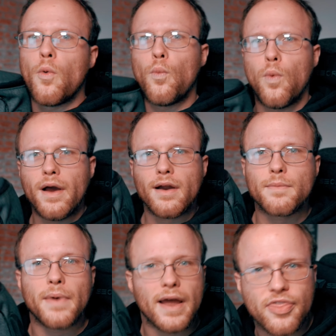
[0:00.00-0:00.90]
what are
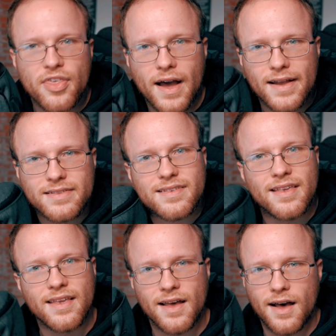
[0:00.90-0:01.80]
my thoughts
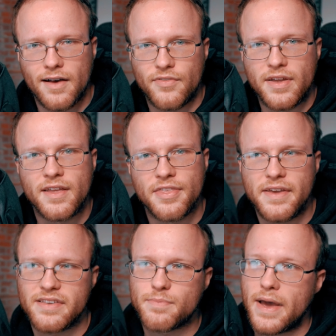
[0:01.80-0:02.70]
of
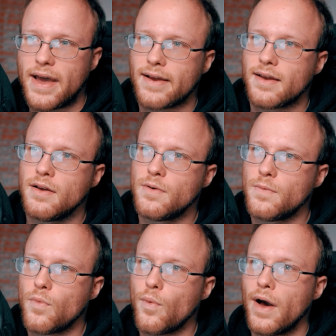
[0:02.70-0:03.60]
this bag?
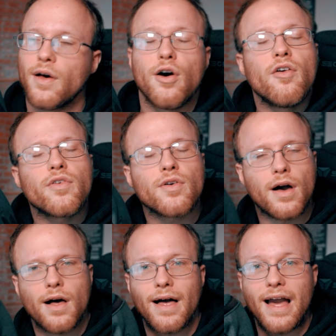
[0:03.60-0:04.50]
Well,
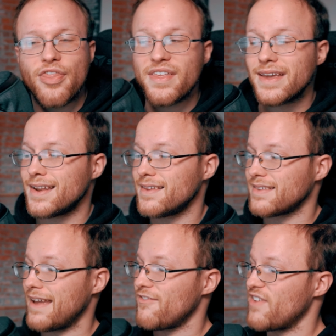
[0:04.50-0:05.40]
overall, I think it is
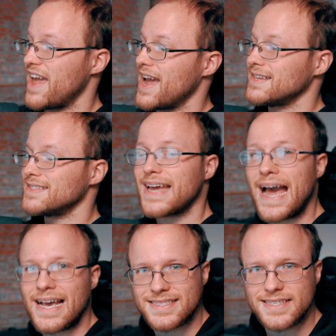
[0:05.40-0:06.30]
a
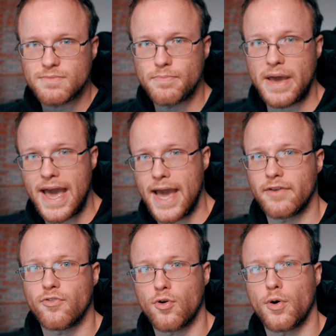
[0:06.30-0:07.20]
fantastic bag
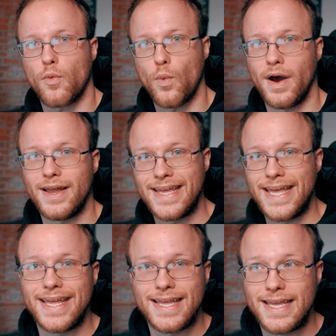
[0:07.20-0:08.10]
for what
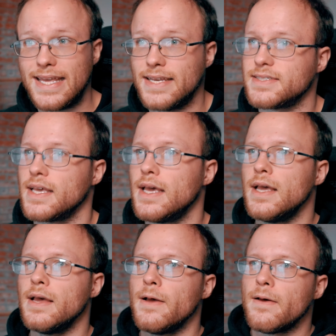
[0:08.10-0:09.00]
it is.
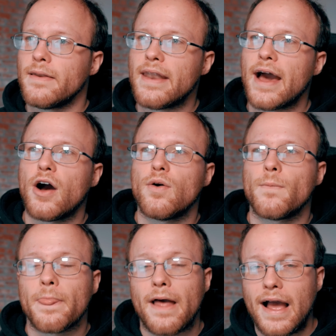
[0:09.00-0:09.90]
Now,
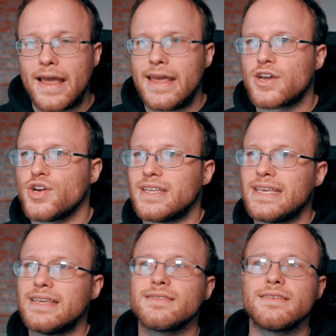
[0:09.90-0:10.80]
it could
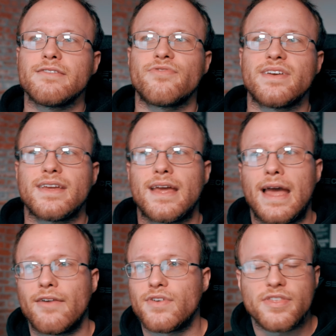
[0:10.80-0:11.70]
easily fit
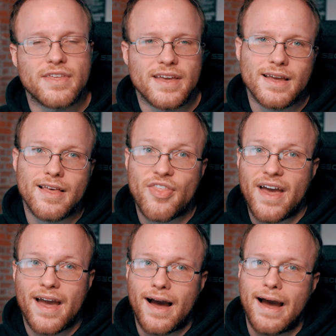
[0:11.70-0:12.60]
everything
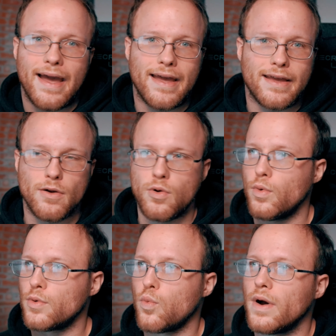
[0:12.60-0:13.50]
that I
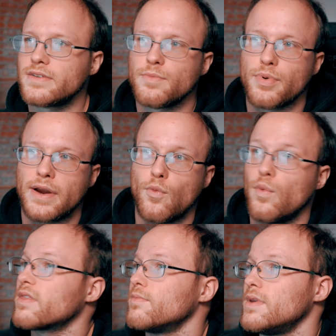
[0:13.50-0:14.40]
would want to bring
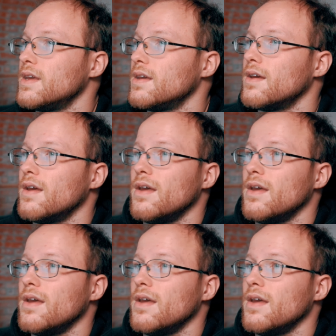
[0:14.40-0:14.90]
with me,